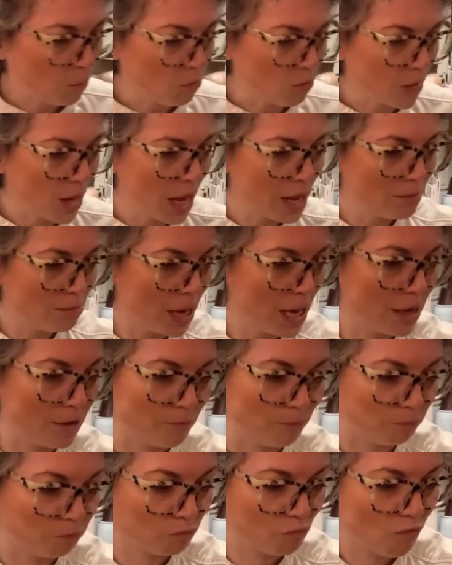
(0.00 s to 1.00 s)
And
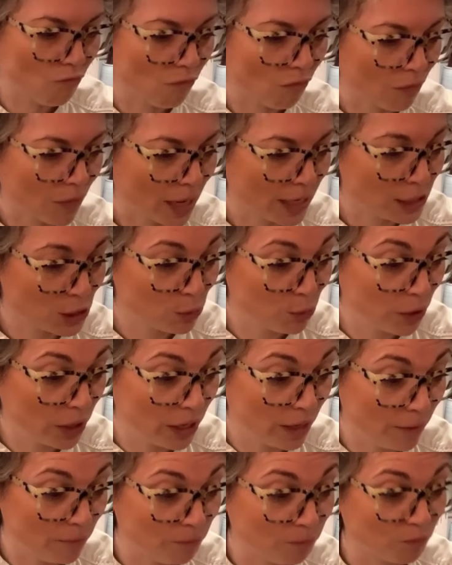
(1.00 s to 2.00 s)
man, it's
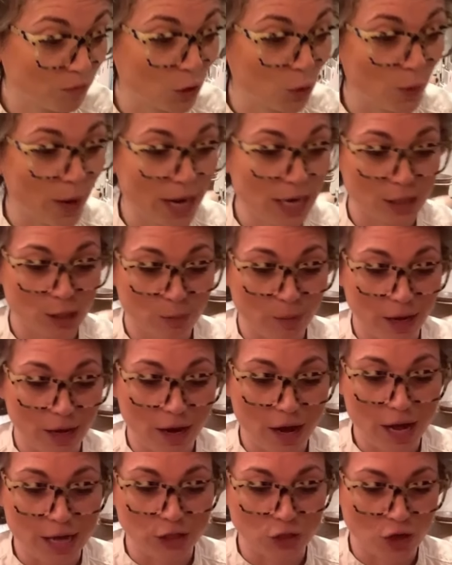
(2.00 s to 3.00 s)
pretty right spot
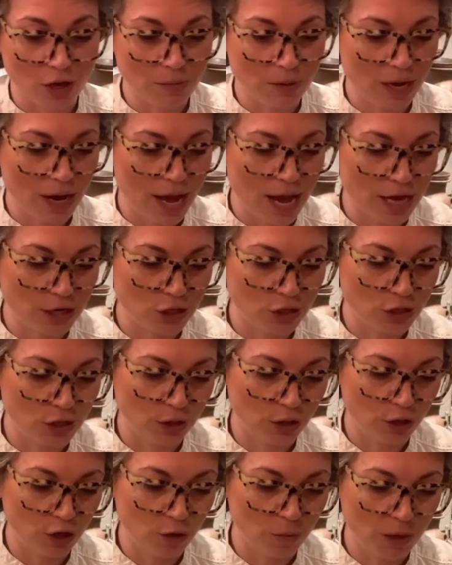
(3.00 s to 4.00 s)
on. So I'm going to add just a
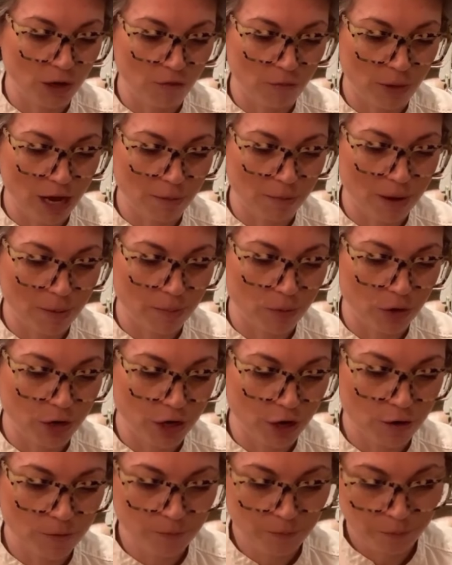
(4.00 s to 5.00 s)
little bit of black pepper
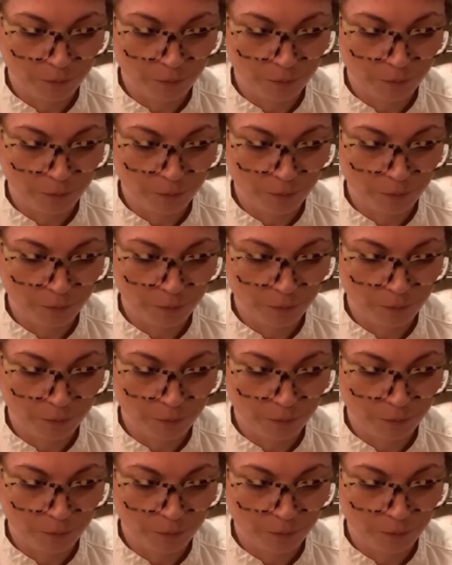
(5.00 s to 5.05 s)
here.